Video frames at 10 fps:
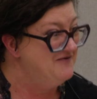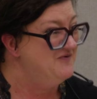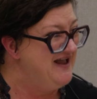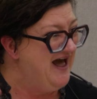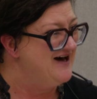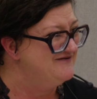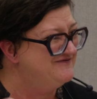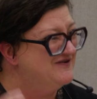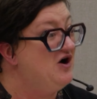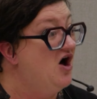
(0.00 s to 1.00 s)
we have
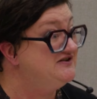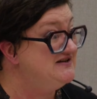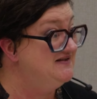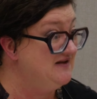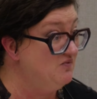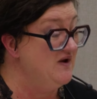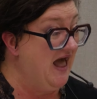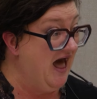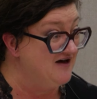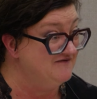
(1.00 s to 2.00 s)
forgotten that we
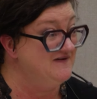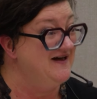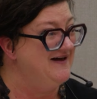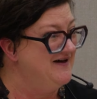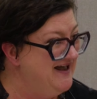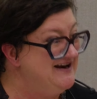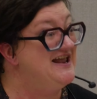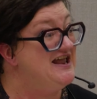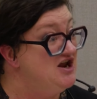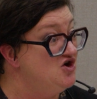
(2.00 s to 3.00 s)
have
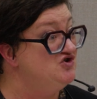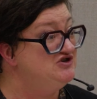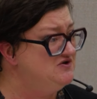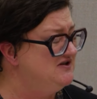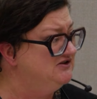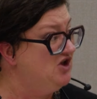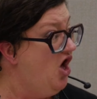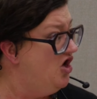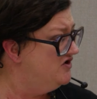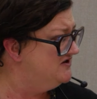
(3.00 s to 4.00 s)
adhered to the
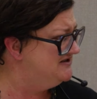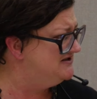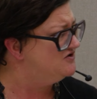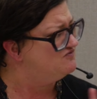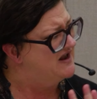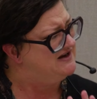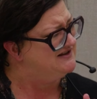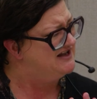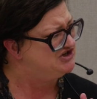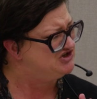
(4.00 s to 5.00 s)
laws, to the
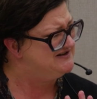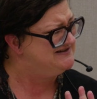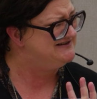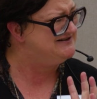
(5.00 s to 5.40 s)
regulations,